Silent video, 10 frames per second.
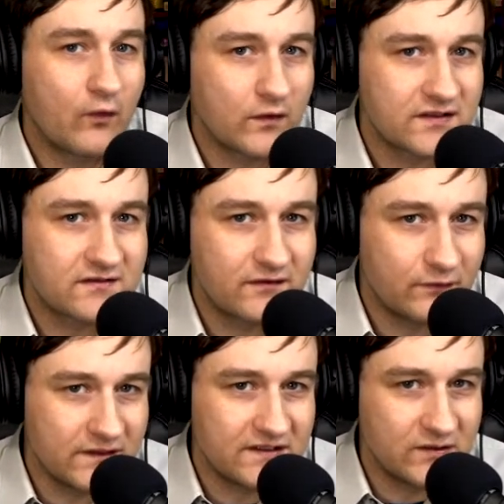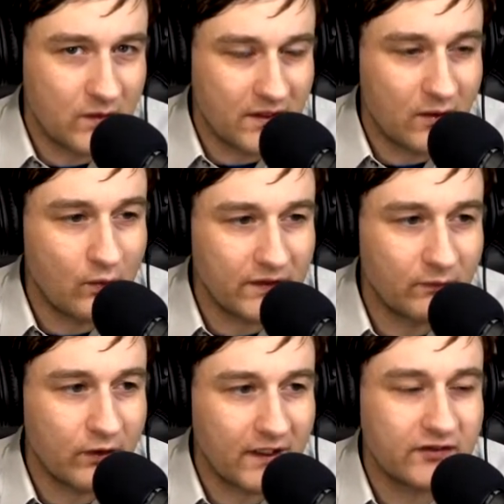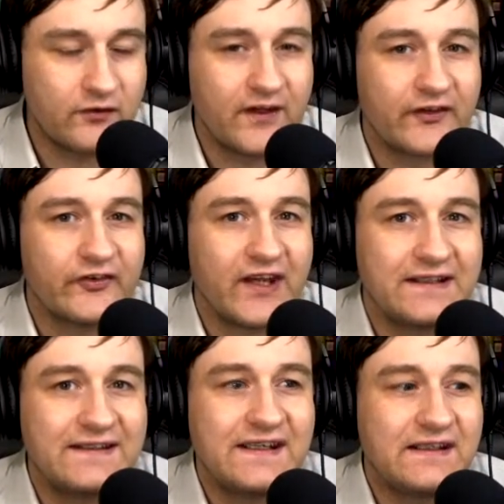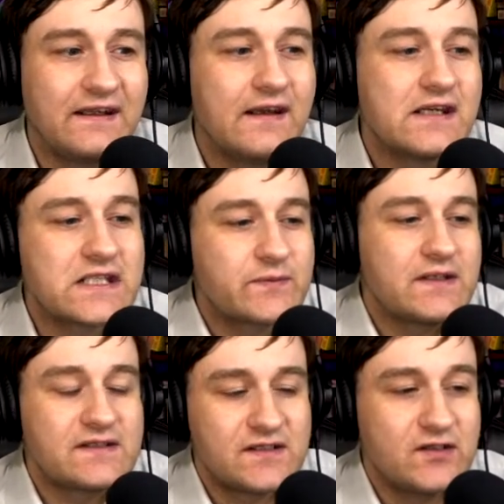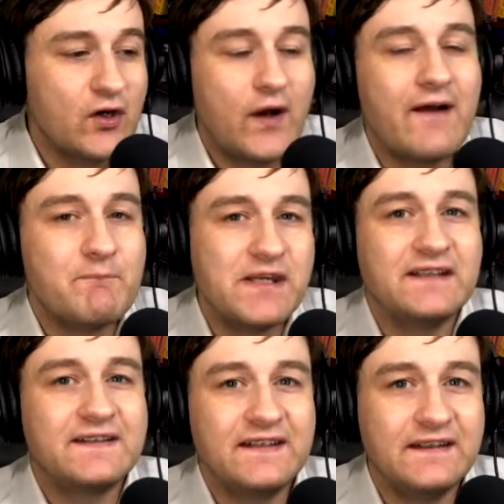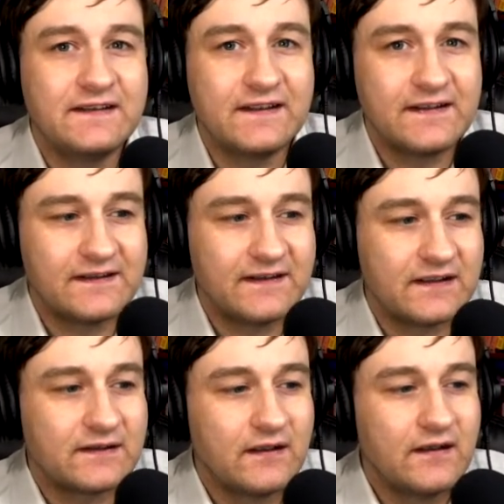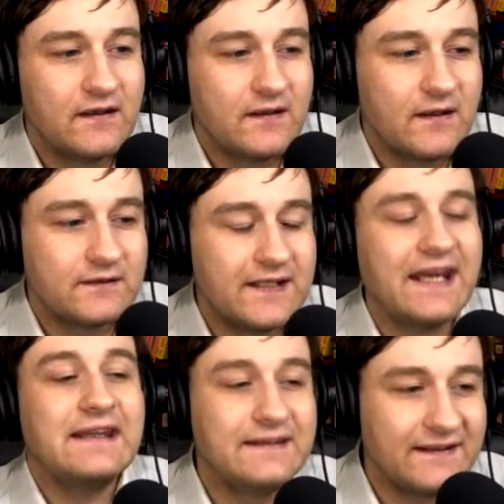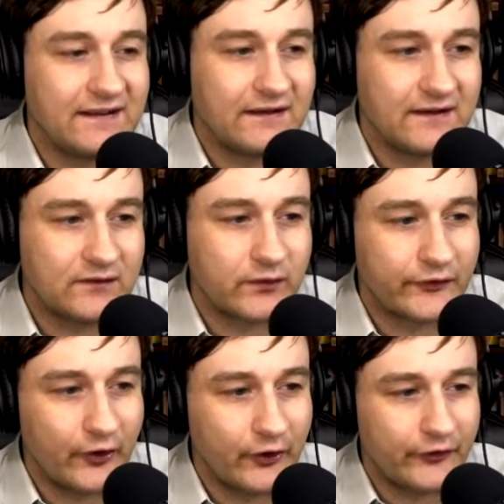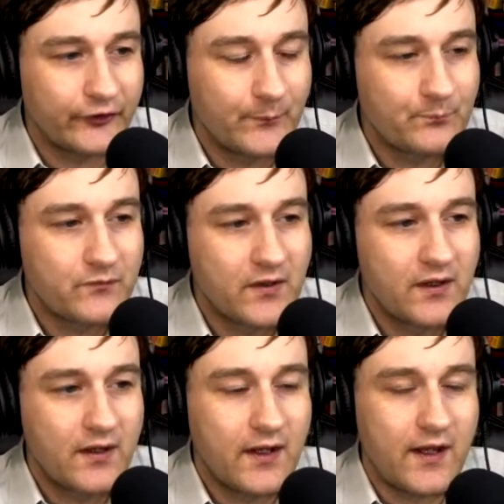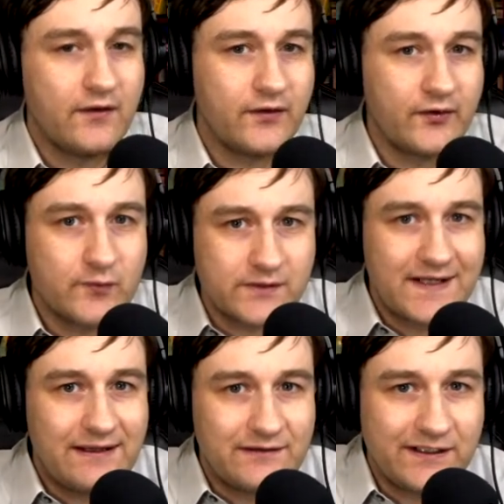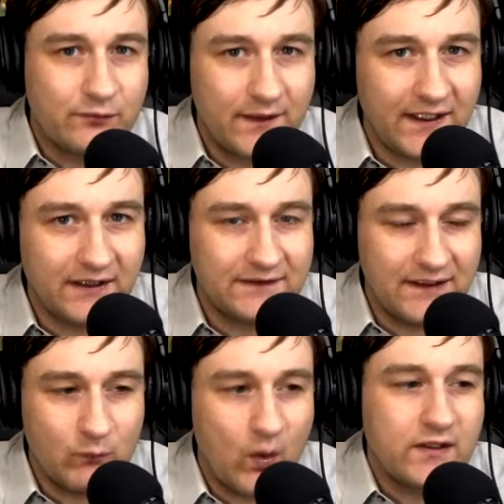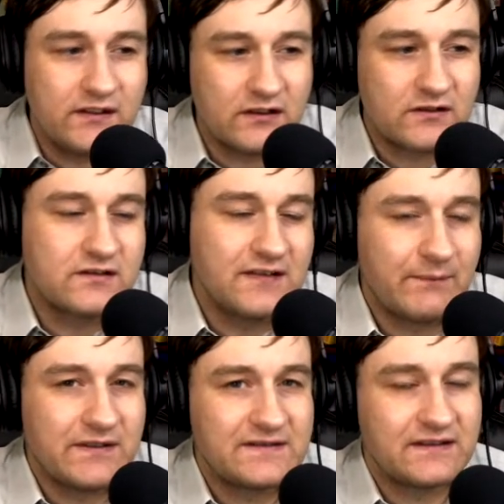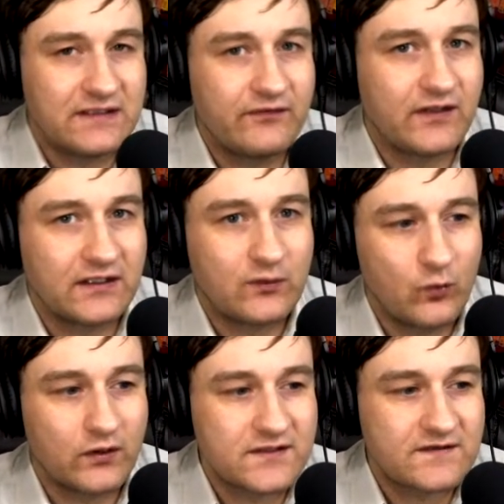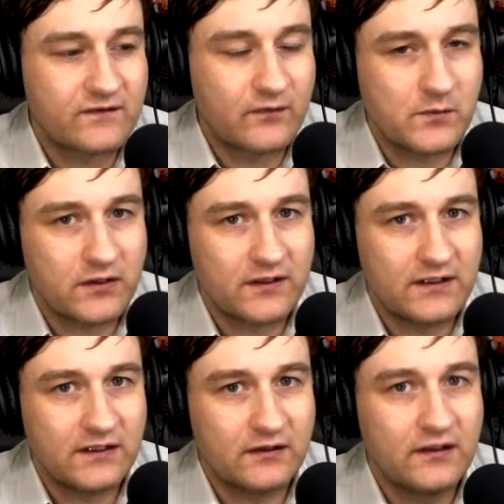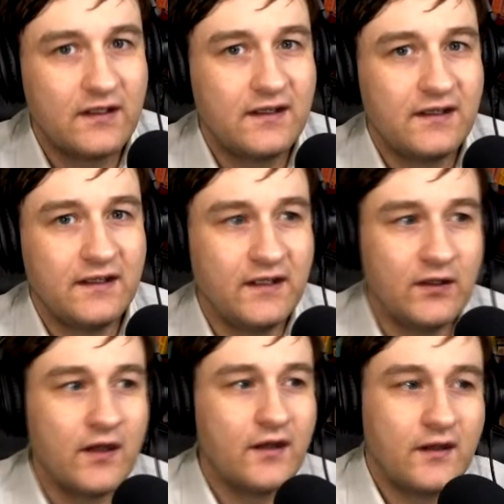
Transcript: course, the reason you want to only look at 2019 is because you don't have Big C statistics tainting these results. And the mortality rate in 1 year should not be significantly worse from year to year in